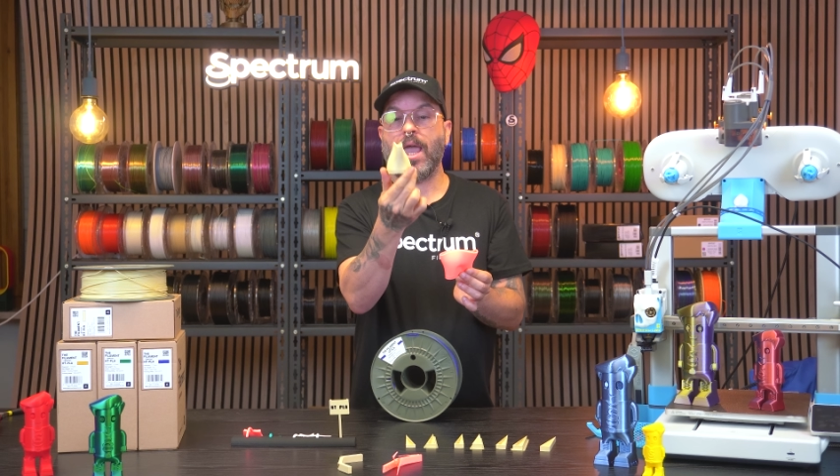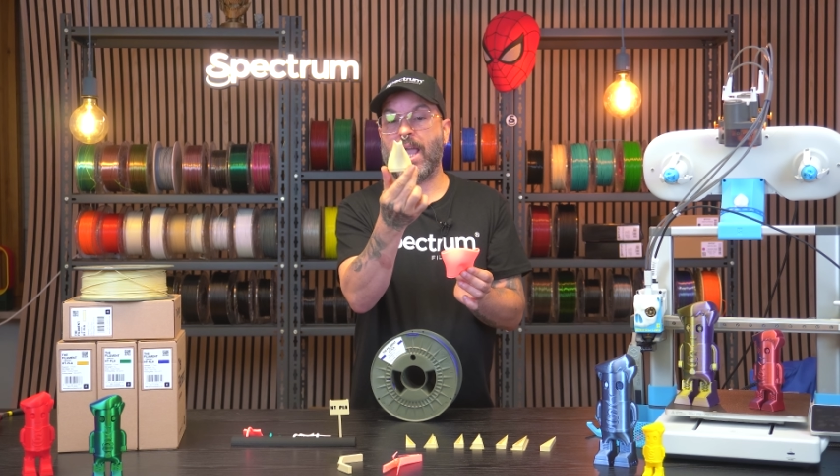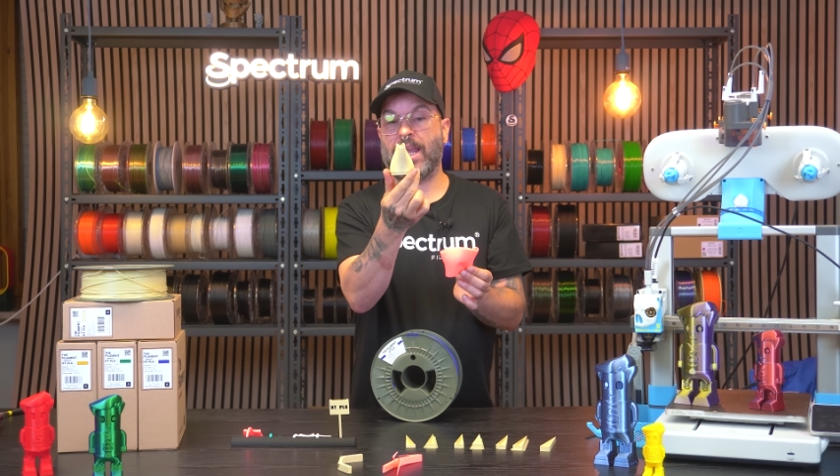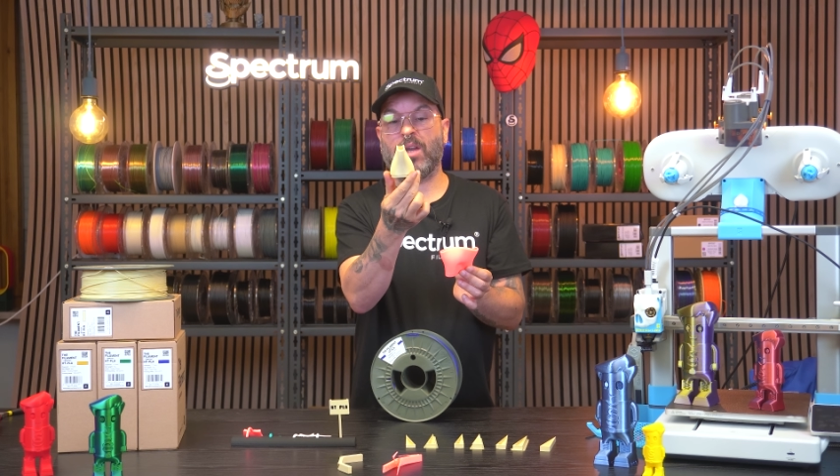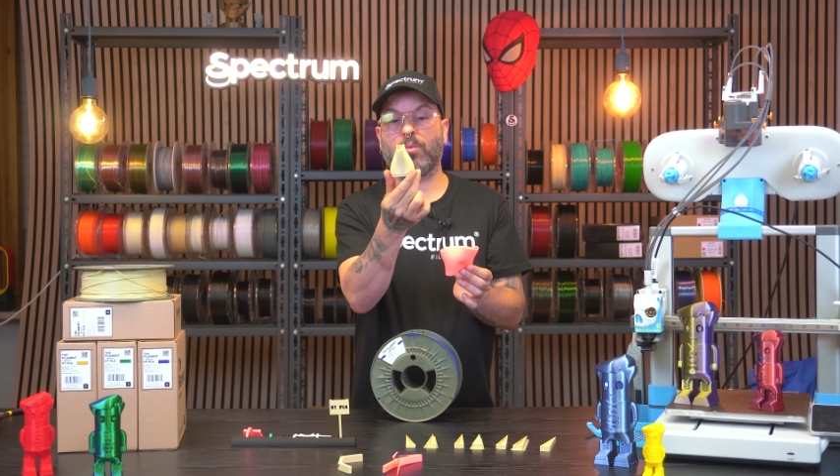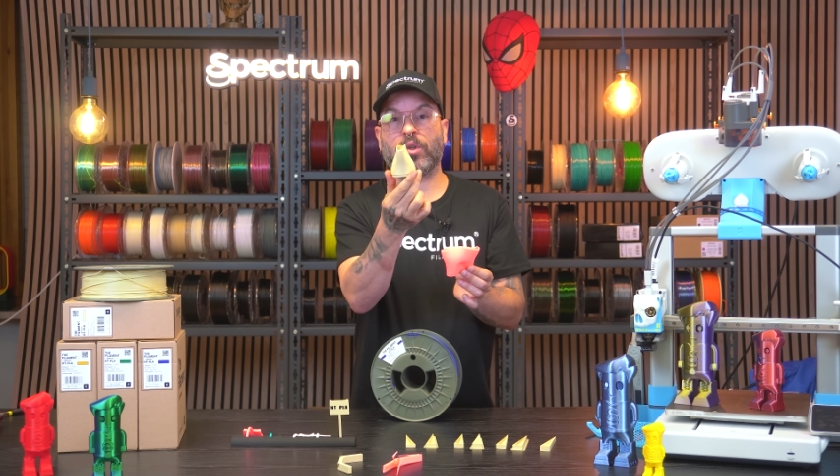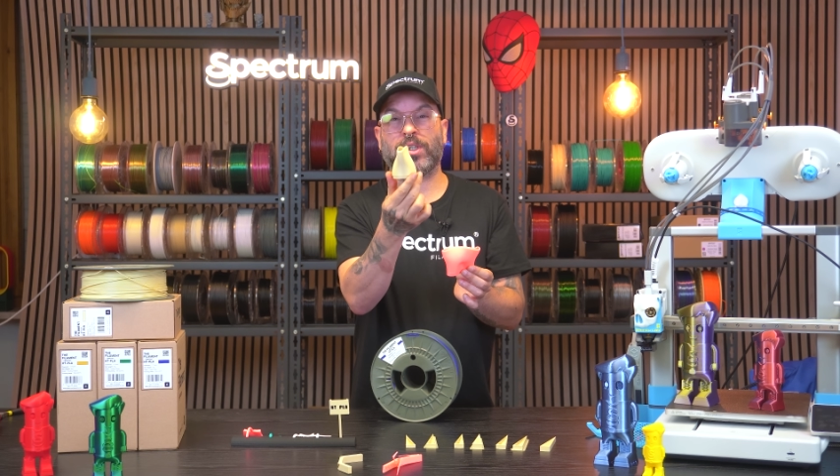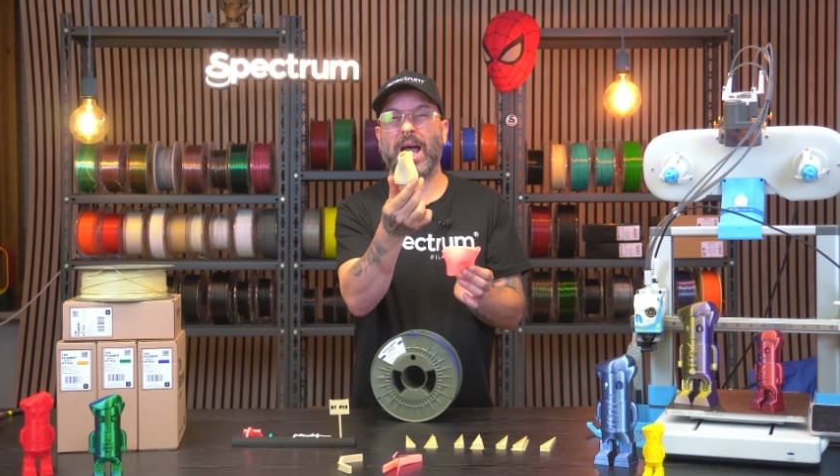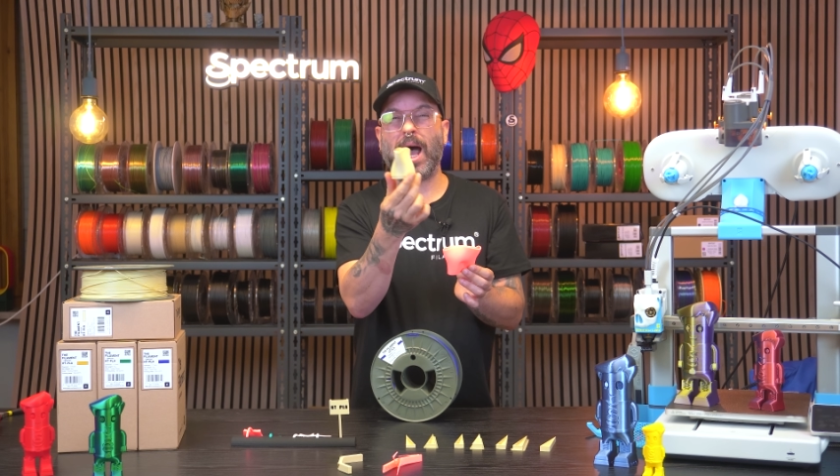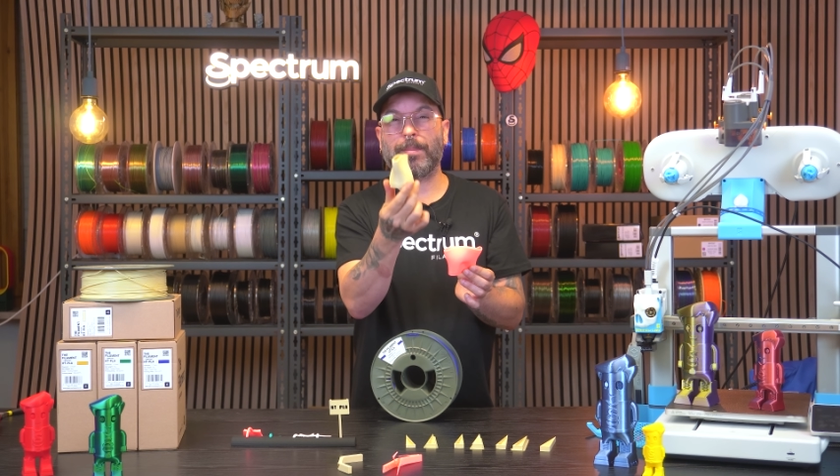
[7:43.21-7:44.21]
and it
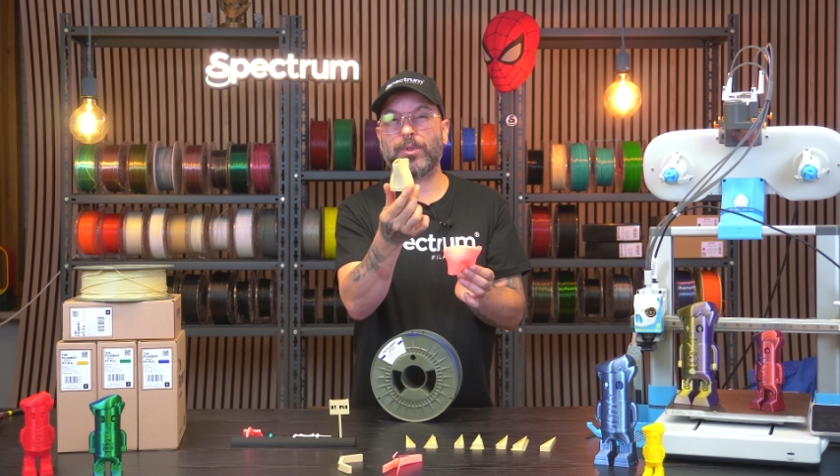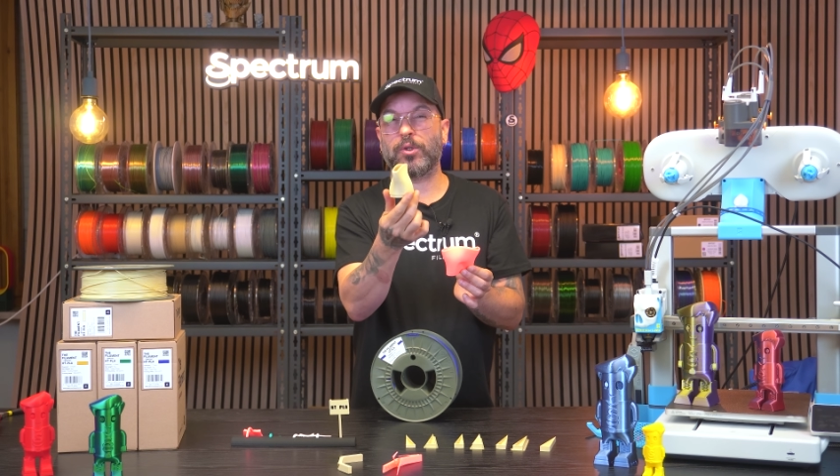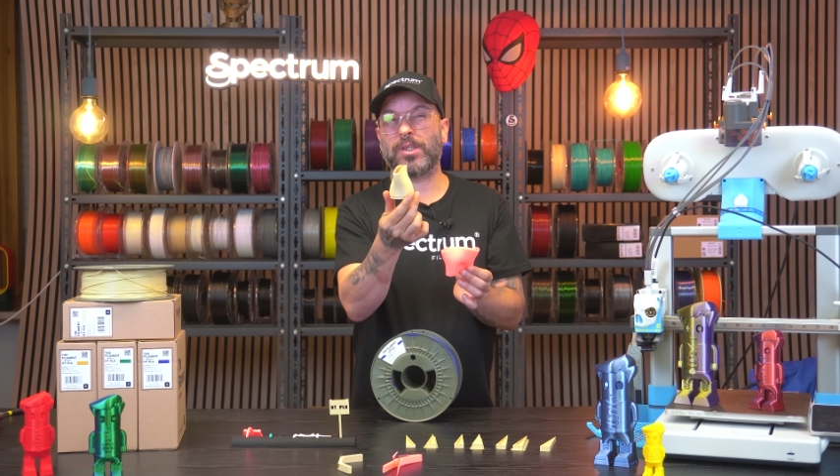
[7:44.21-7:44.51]
was up to